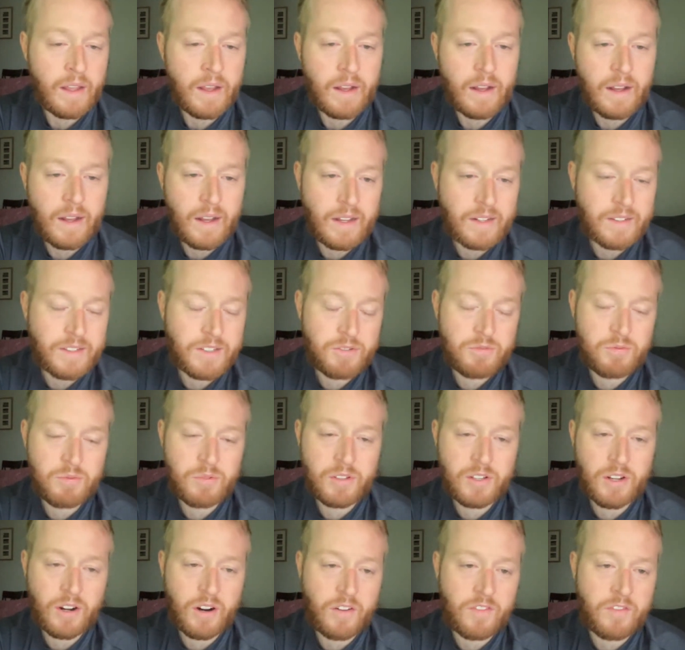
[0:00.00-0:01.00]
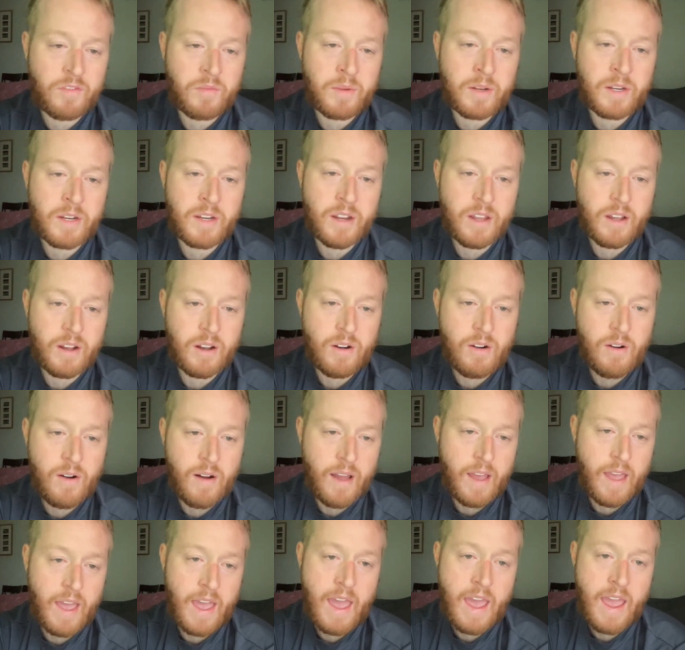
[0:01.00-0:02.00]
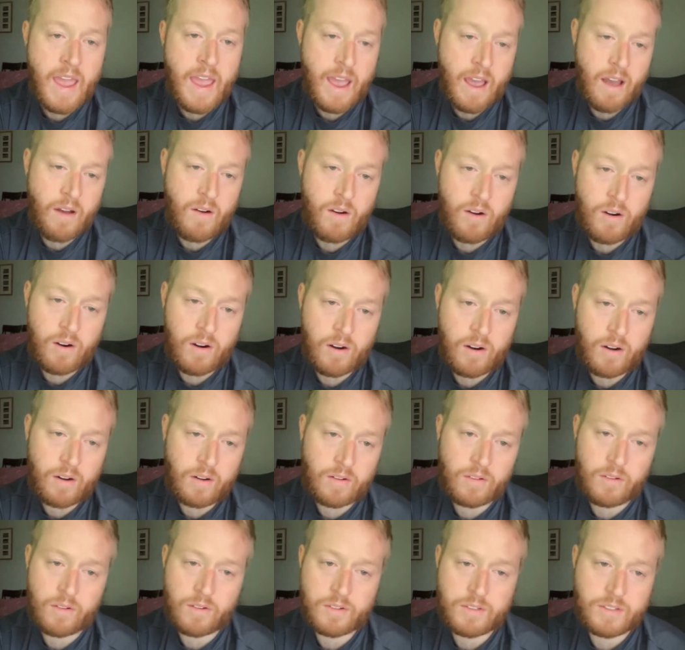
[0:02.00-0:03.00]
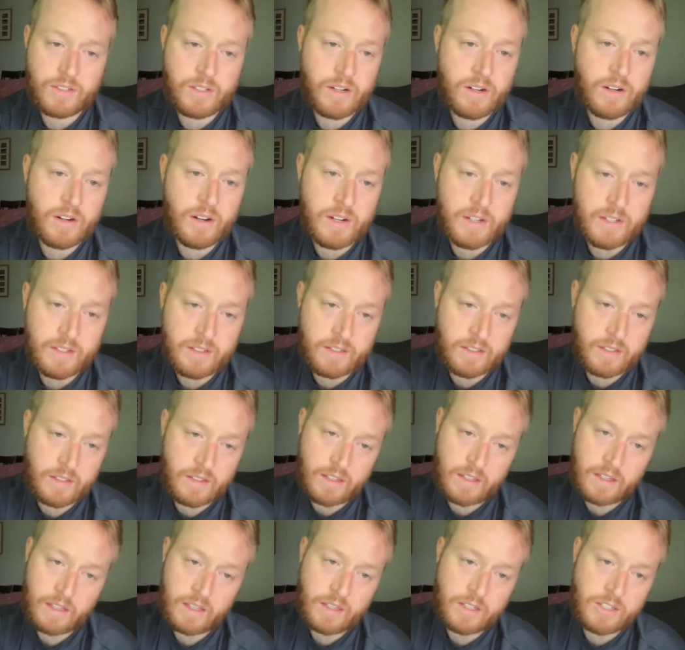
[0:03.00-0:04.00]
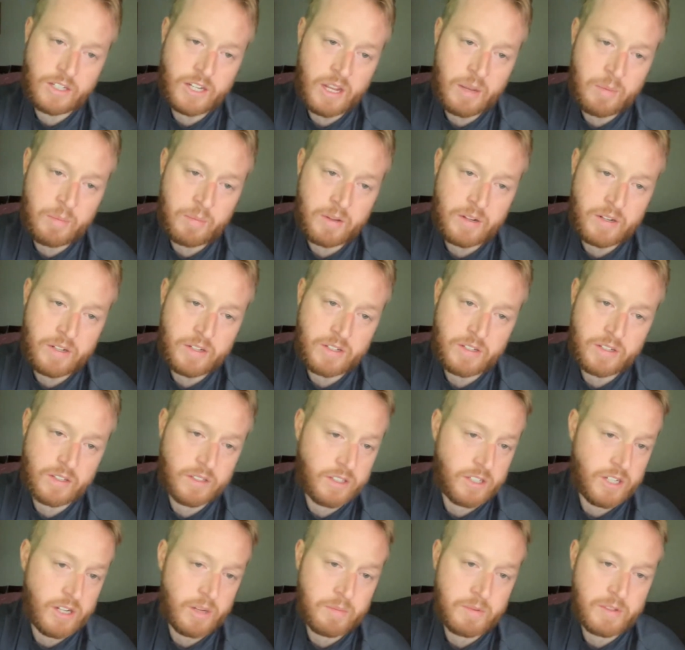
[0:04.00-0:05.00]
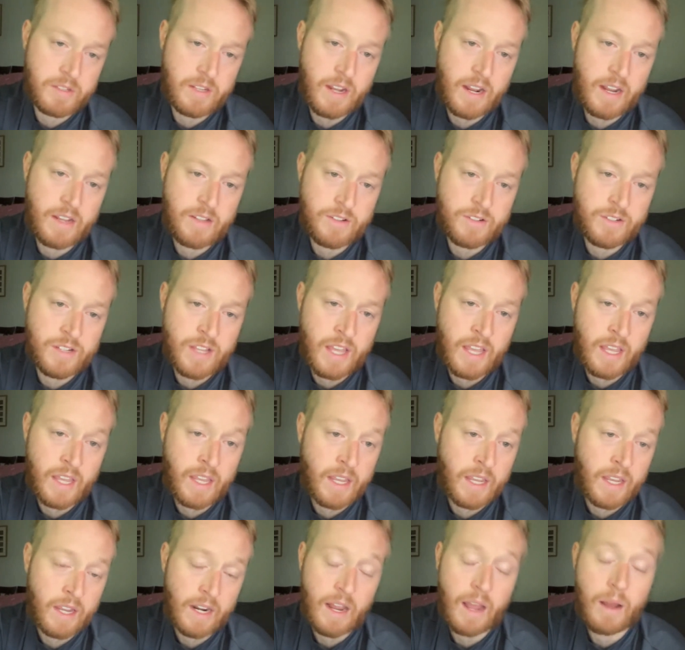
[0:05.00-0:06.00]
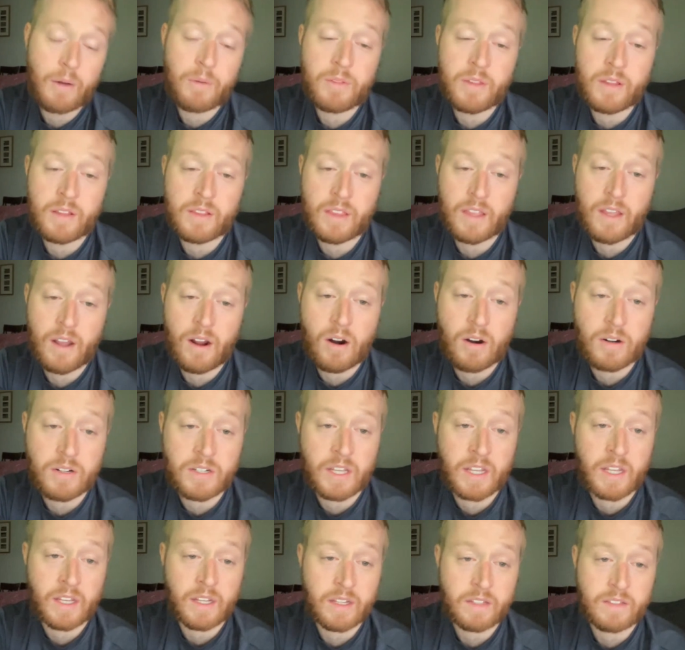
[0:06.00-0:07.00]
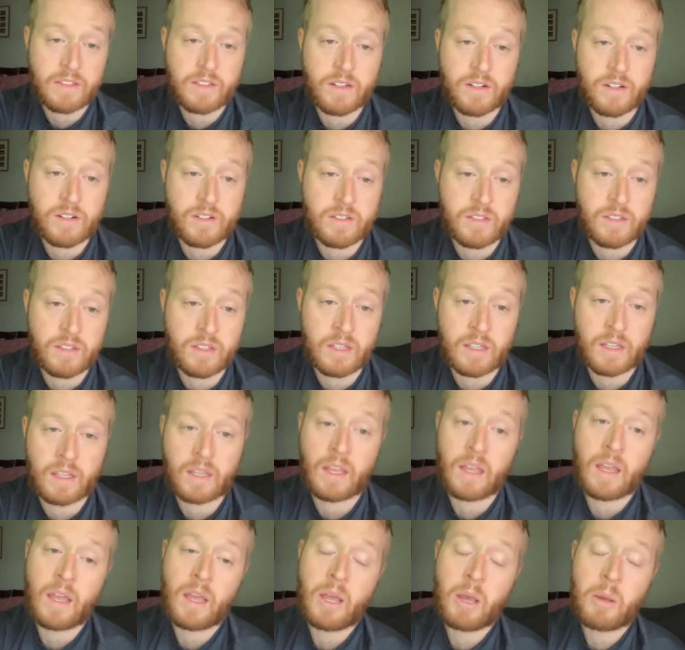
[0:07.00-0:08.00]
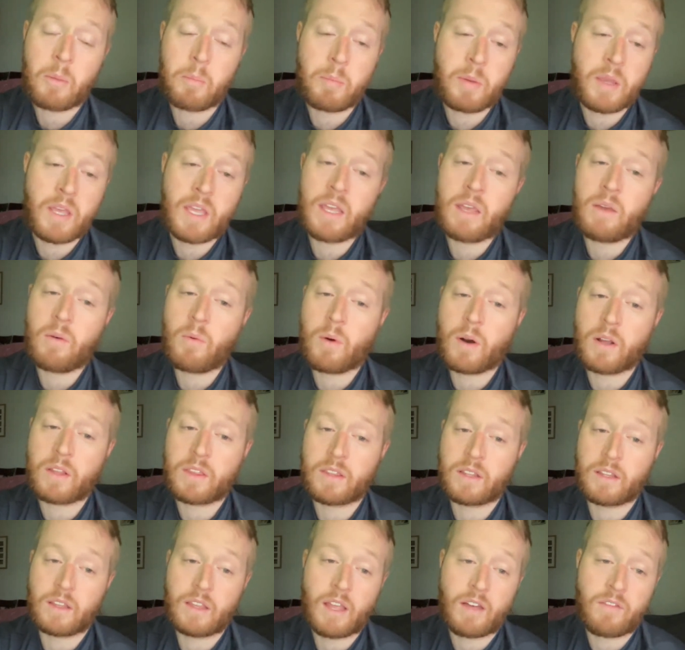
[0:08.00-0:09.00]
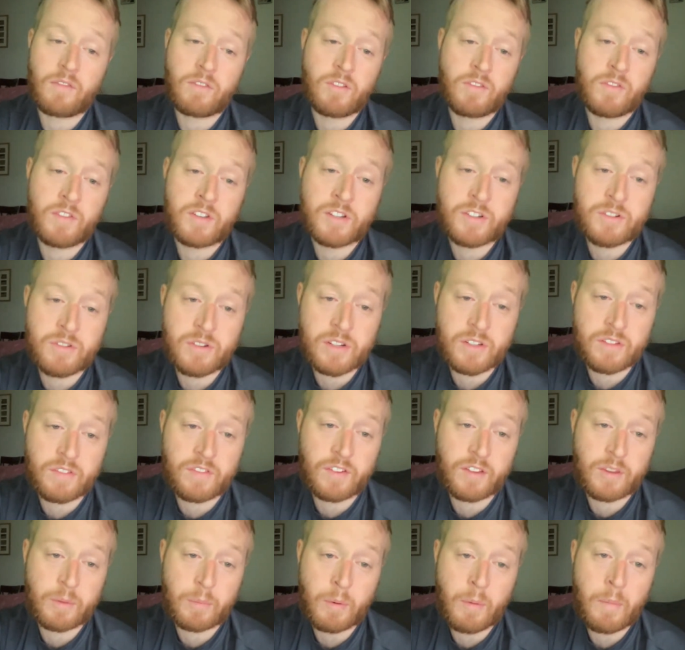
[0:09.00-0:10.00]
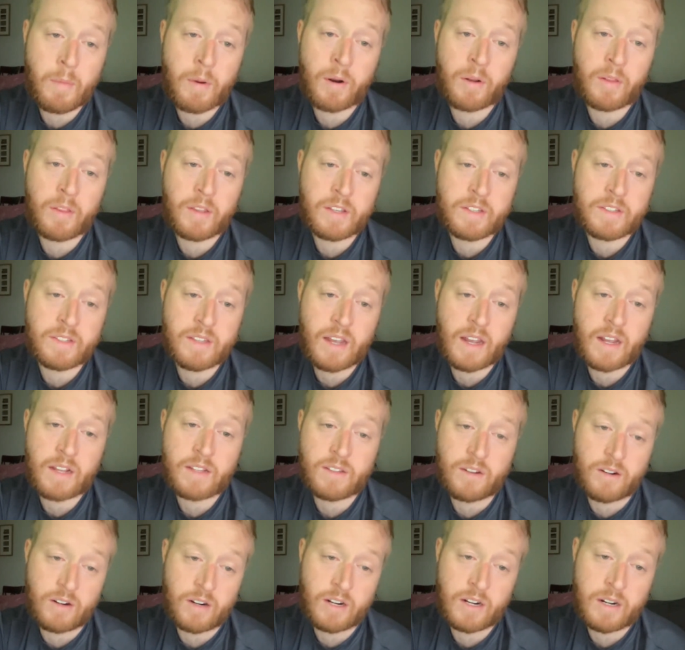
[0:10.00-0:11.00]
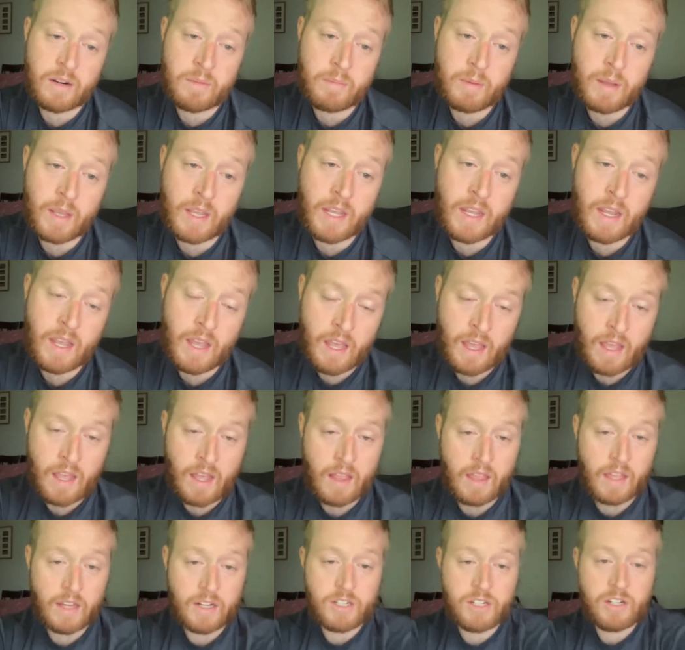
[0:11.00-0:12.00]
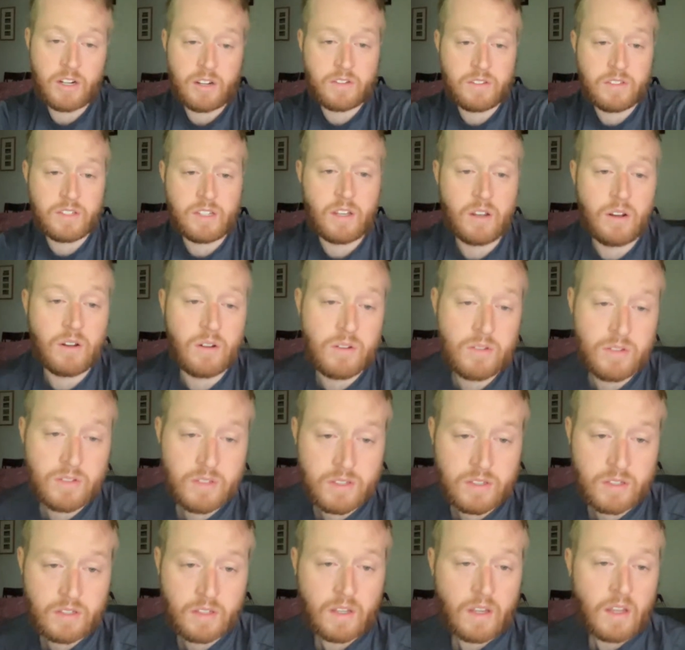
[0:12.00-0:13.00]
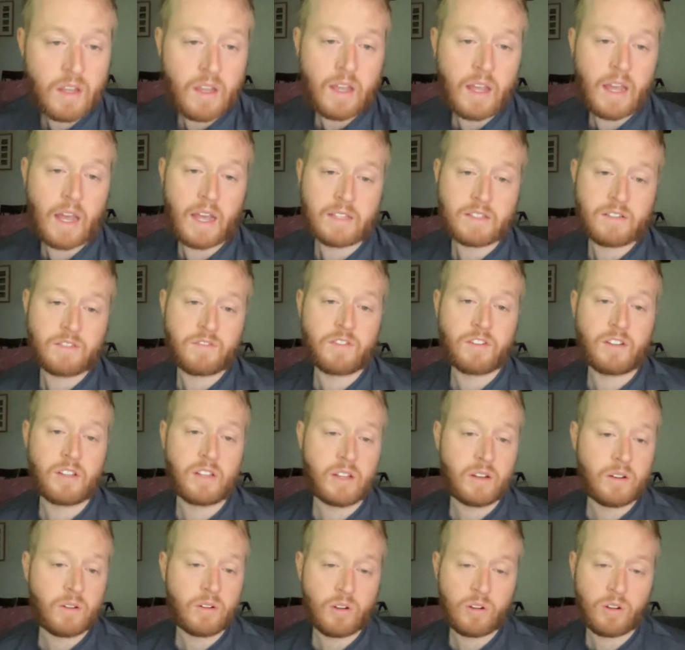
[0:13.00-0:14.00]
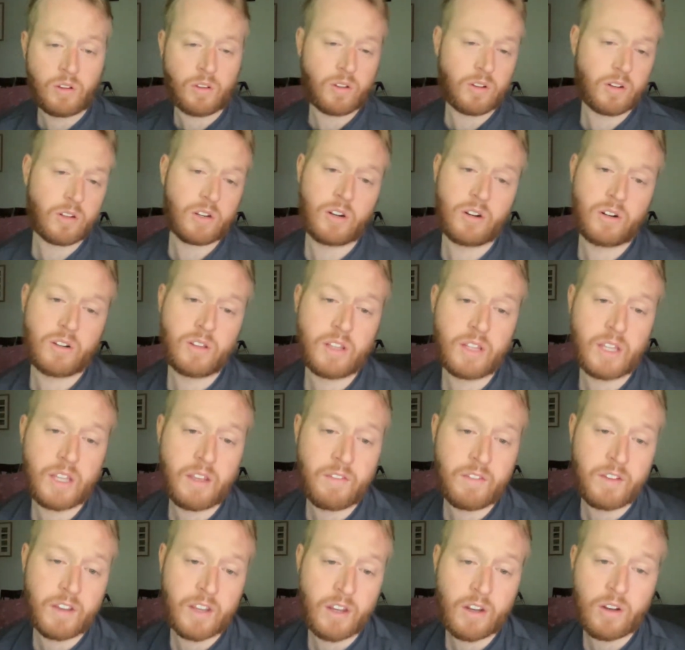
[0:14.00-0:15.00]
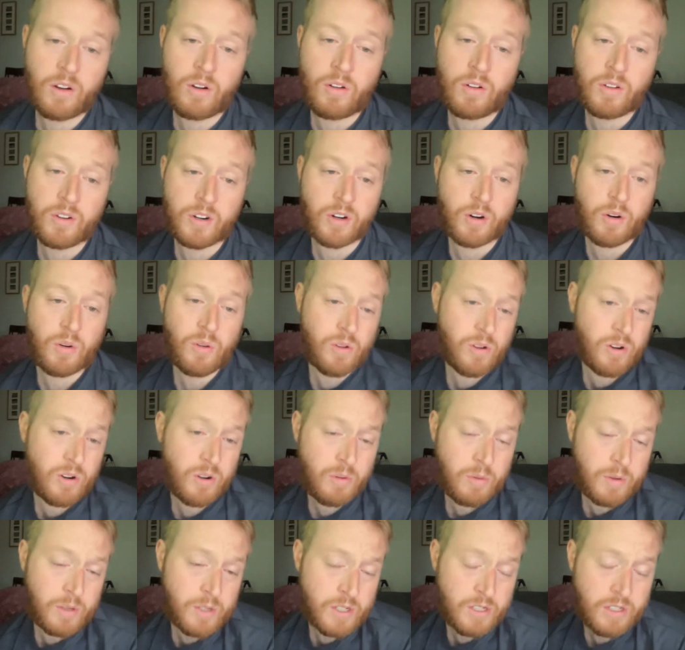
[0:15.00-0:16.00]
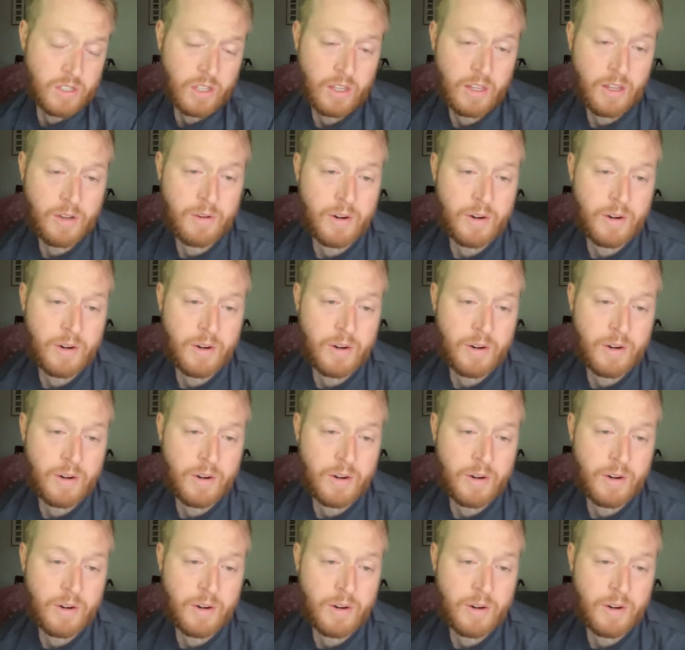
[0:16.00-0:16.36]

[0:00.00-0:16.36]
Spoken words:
It's just really hard for me to know, A, how hard or serious the championship sides are taking it. I would think they are taking it seriously. B, what the level of interest for the Premier League sides are going to be. Like Chelsea host Aston Villa, currently giving 1.25 goals, which is a low